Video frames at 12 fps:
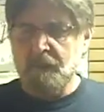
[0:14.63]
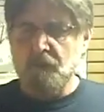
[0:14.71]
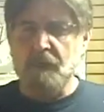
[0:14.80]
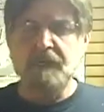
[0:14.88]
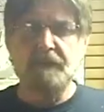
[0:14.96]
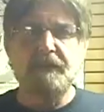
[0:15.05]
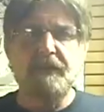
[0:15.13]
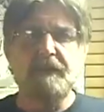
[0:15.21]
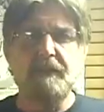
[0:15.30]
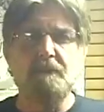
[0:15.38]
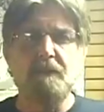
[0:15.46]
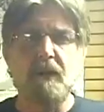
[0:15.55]
where I can
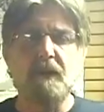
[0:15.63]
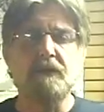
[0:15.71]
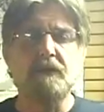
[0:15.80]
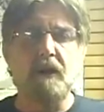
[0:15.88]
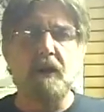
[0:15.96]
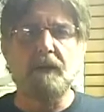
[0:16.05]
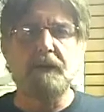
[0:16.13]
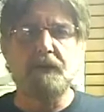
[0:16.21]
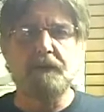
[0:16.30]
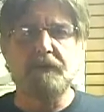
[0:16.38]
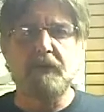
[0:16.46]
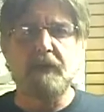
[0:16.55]
take a modern
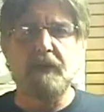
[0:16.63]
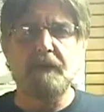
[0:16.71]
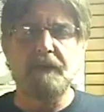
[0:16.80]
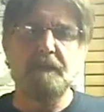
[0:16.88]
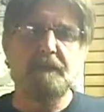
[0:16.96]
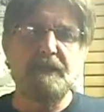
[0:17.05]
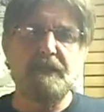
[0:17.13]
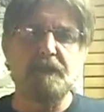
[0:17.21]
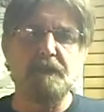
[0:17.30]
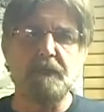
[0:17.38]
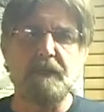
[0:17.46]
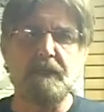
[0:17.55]
audio file, an
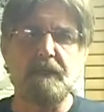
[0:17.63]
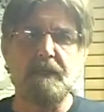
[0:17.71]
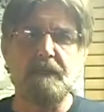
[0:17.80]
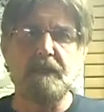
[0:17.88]
MP3,